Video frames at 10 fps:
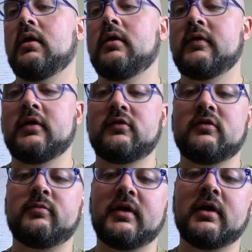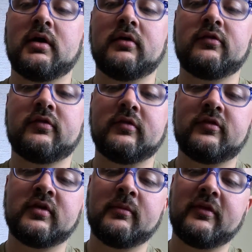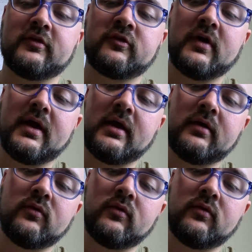this is because some of the tread